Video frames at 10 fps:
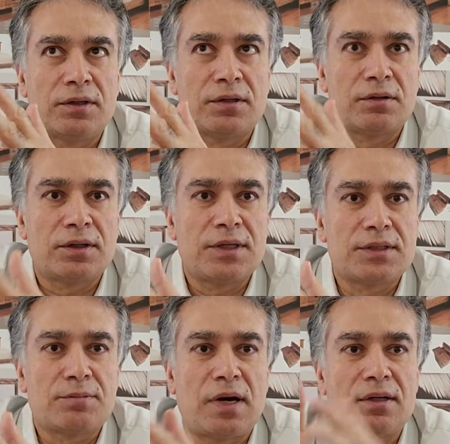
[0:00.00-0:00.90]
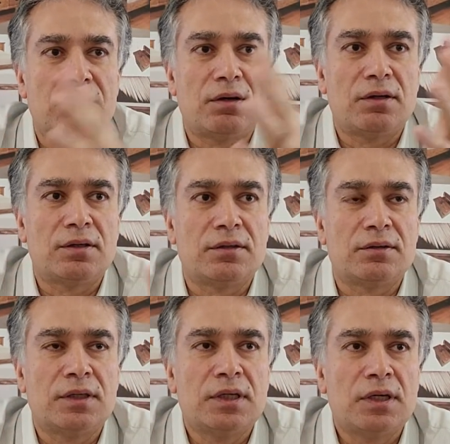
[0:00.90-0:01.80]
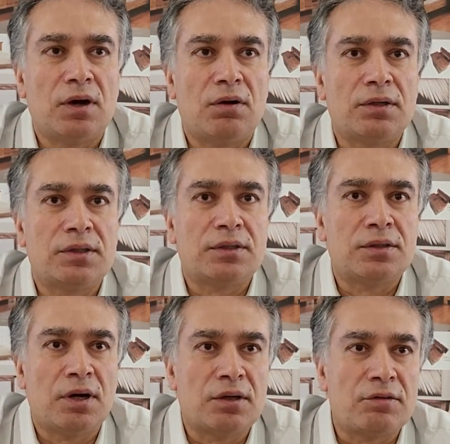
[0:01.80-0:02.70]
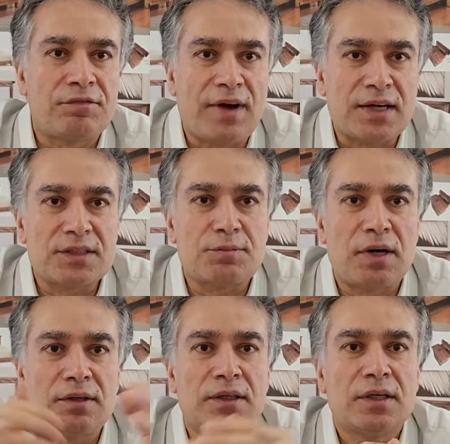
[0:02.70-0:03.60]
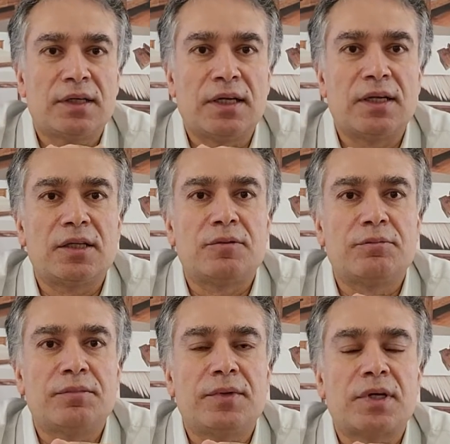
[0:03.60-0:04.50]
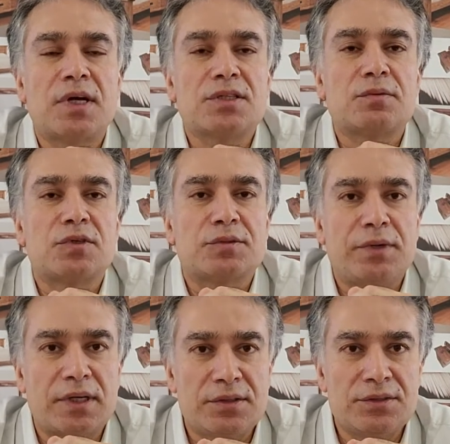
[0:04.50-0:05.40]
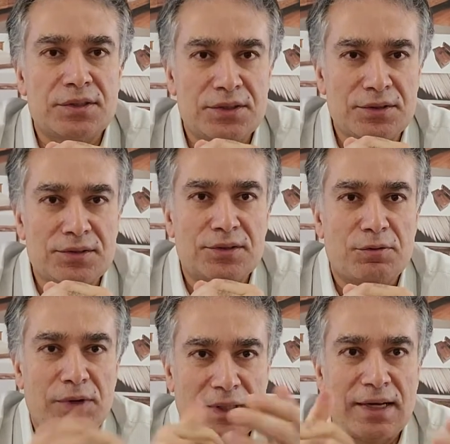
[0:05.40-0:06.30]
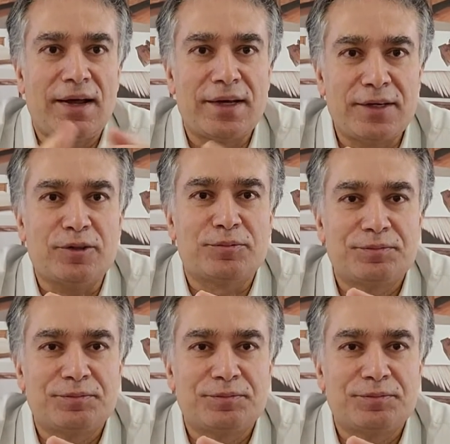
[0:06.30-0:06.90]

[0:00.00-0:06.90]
good things about it, all the facts about it, and let the customers make a decisions the way they like it.